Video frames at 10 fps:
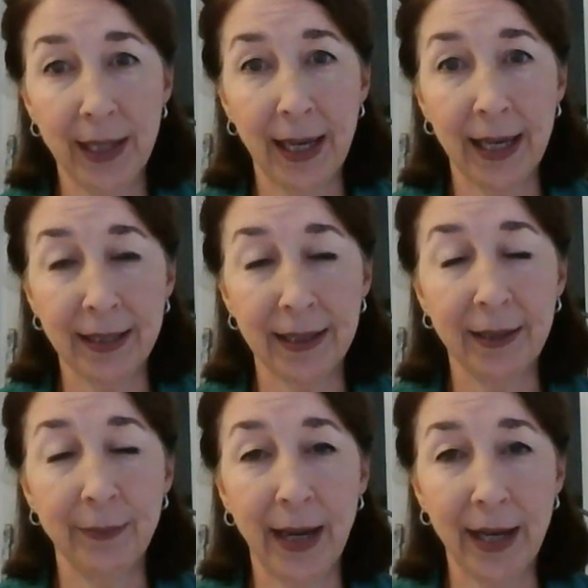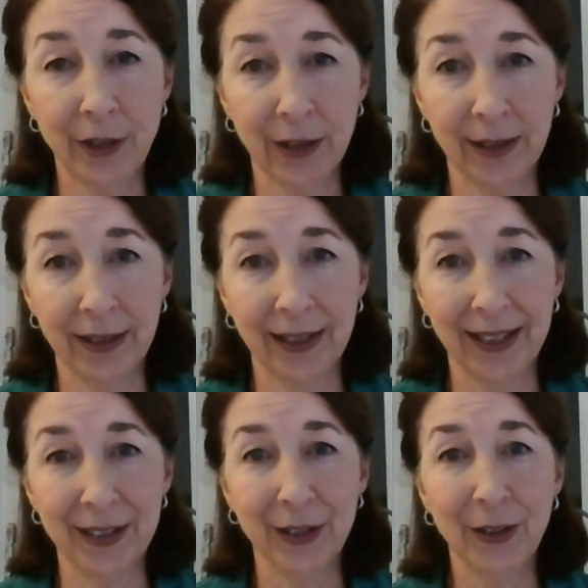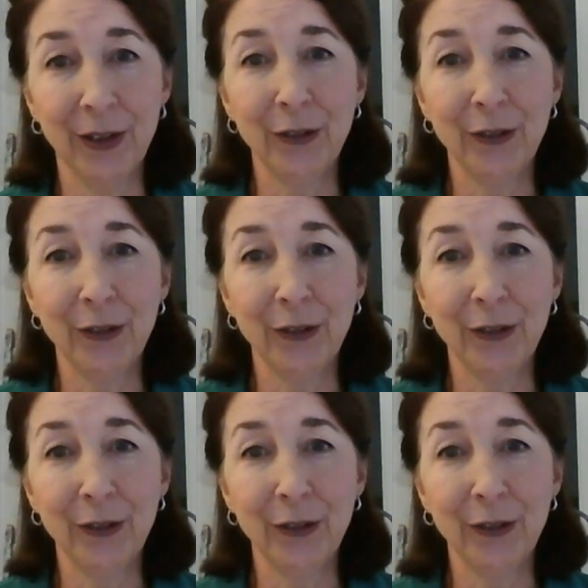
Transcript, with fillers: tests and matching things